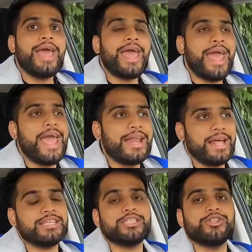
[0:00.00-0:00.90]
and
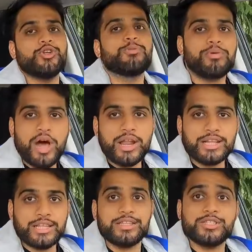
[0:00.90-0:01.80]
as a new
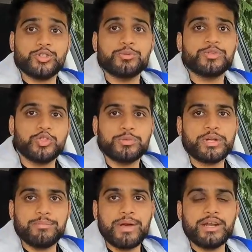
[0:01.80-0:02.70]
product in this super
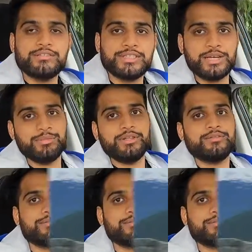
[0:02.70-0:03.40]
competitive segment.